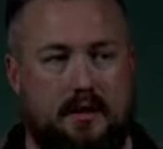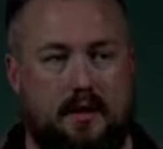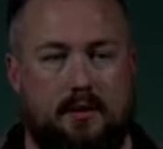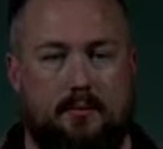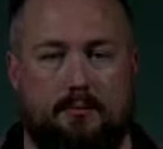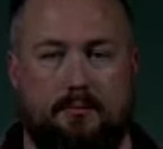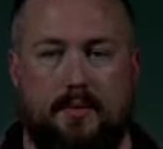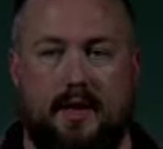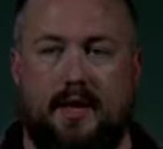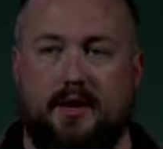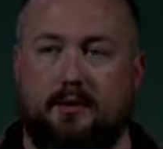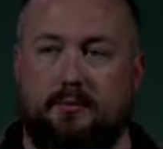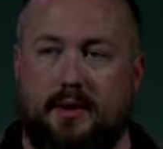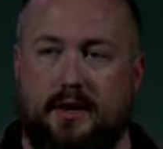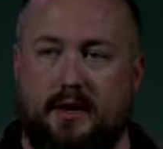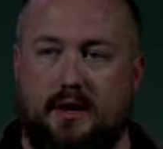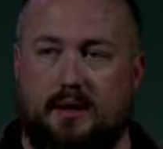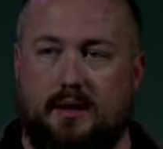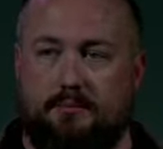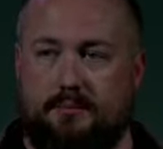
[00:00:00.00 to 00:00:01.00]
may or may
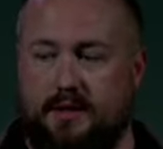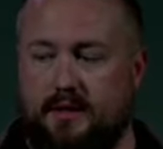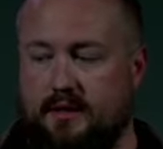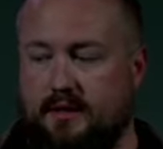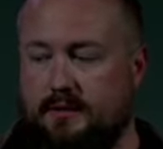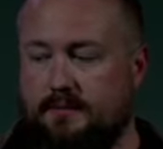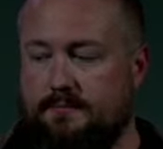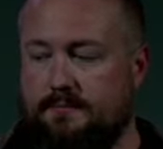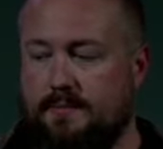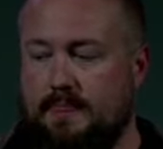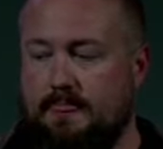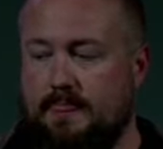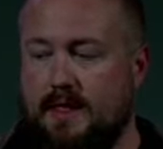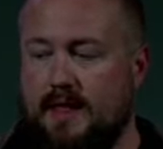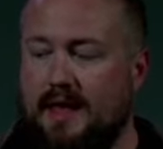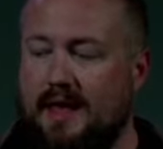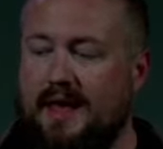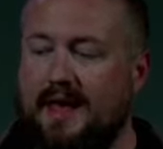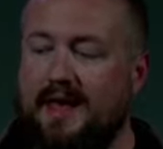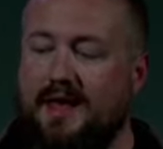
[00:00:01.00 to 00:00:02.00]
not be.
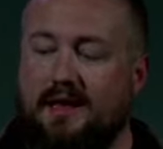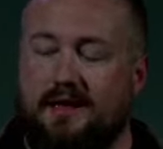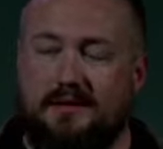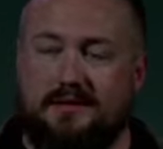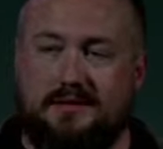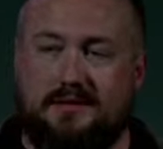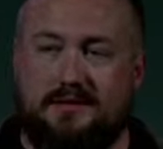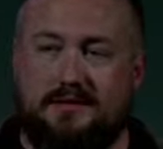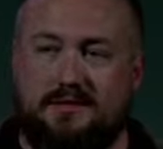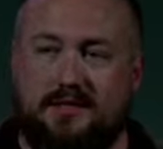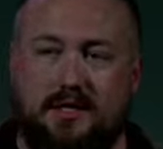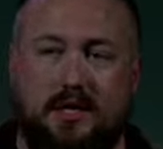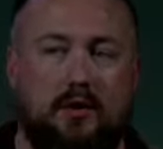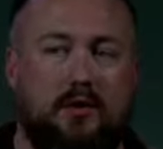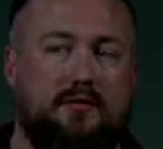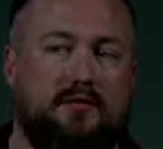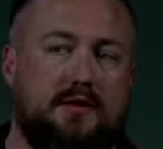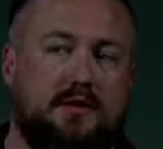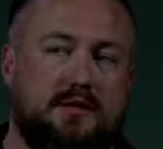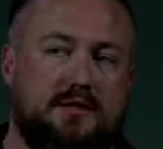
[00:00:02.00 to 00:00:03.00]
And to go
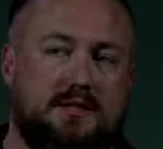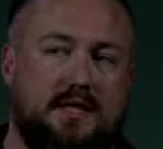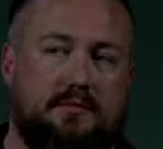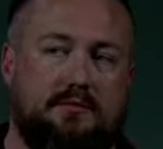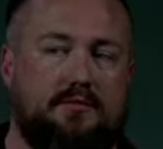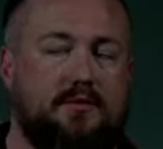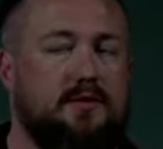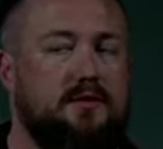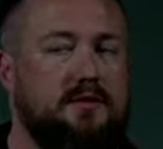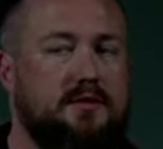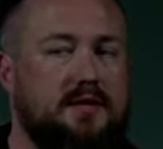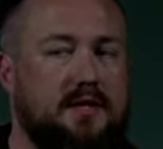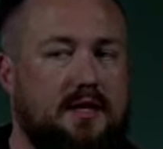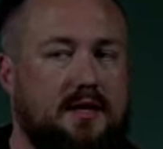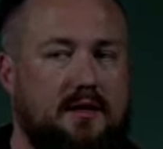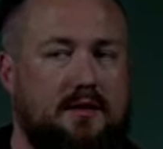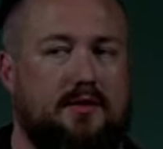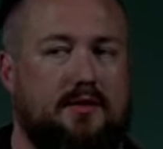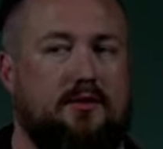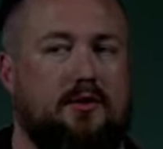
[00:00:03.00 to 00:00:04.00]
even a step further than
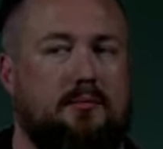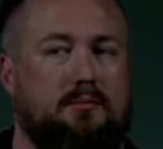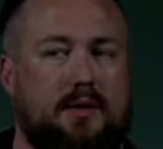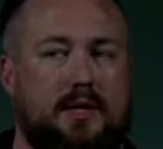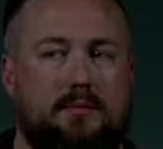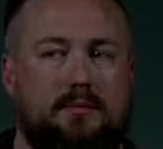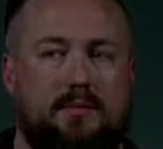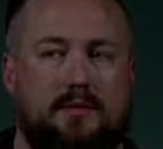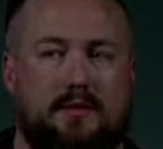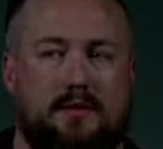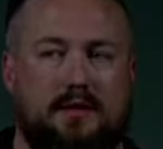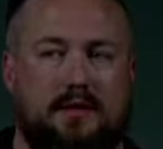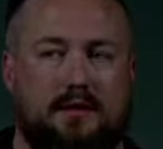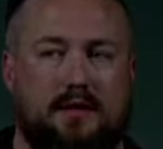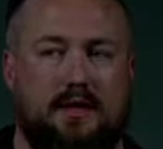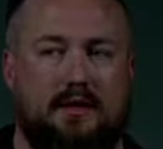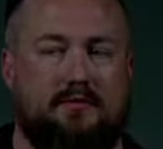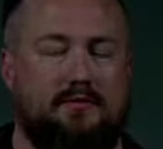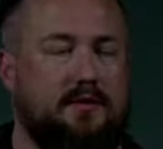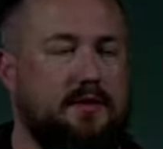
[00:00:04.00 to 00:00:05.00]
that, there are people in your
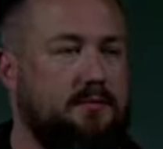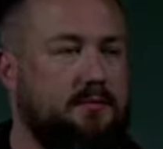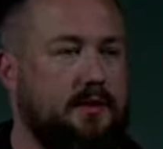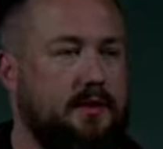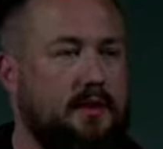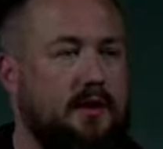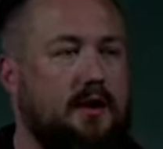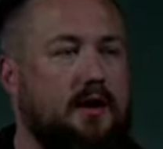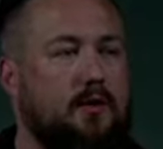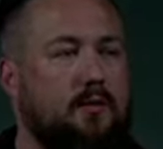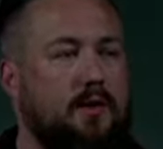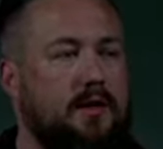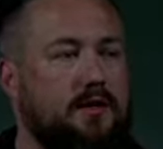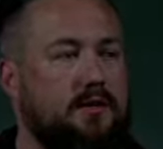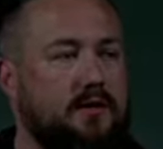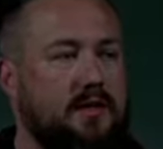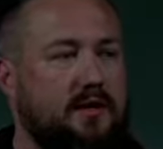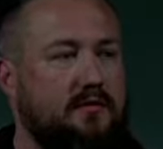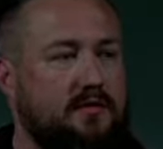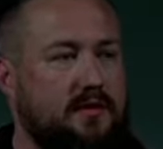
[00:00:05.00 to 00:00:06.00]
life that, depending on how well
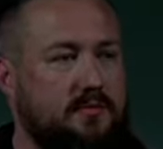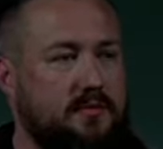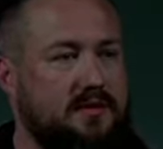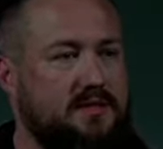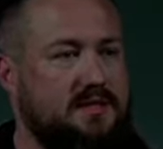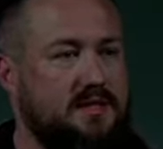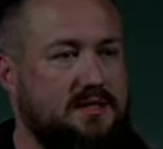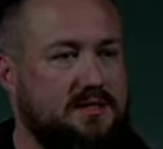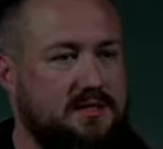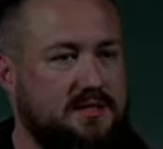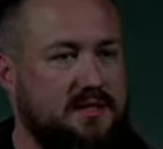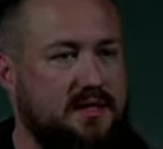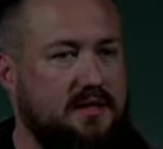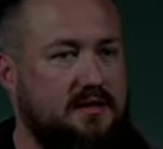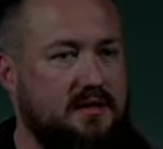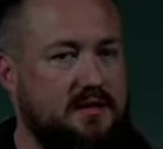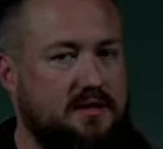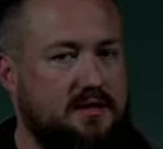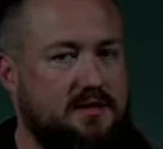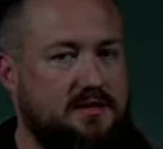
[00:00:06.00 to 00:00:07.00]
you love them in seasons like
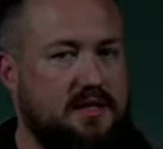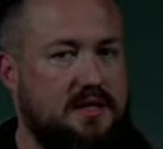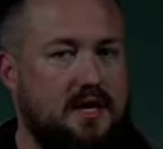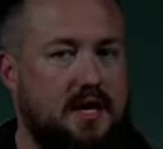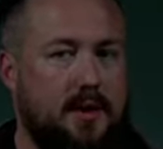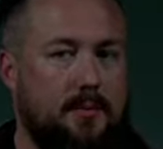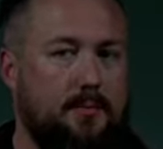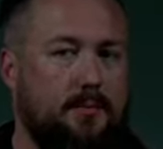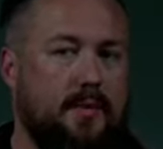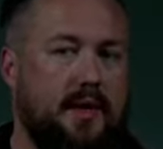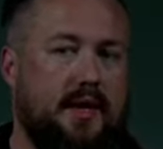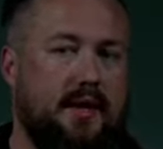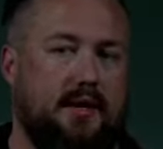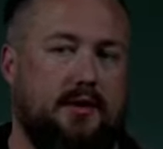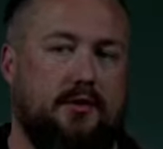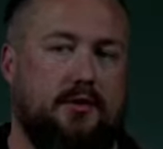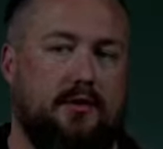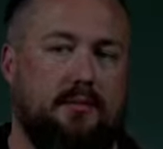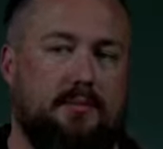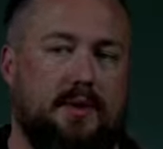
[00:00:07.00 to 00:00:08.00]
this, may
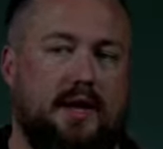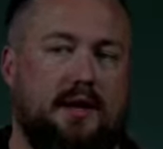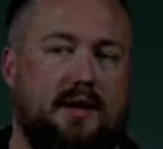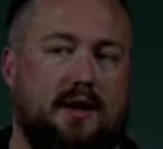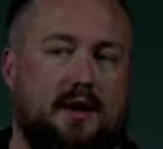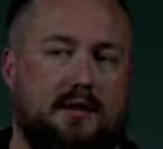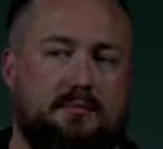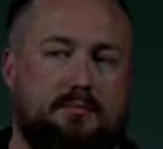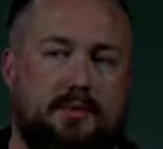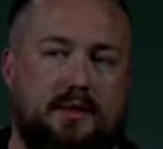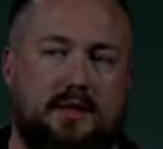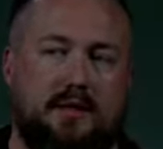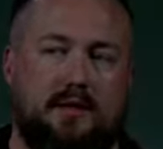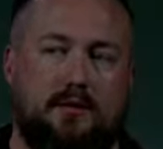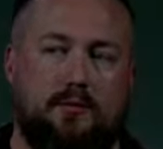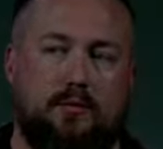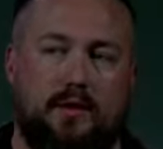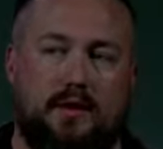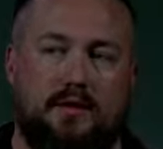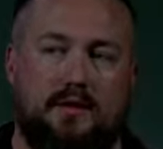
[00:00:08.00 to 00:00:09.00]
or may not be
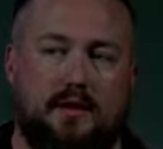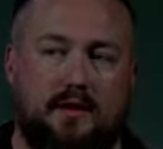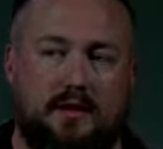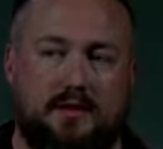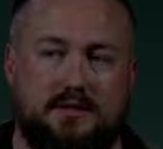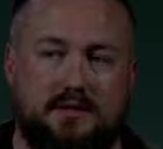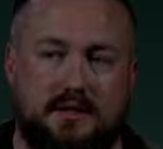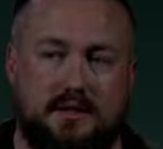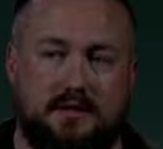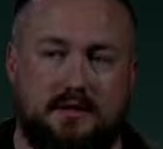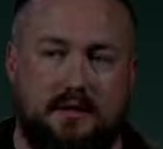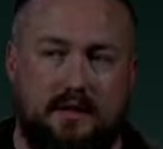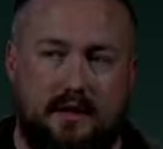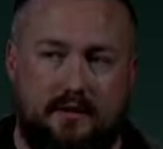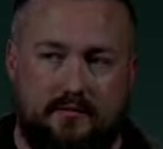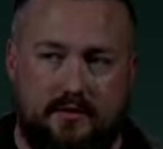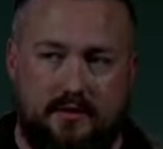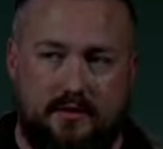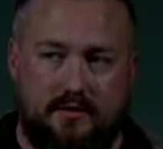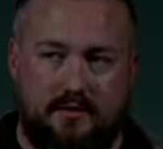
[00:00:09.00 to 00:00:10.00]
with us in
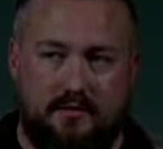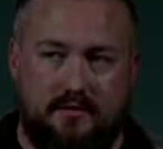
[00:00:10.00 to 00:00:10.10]
heaven.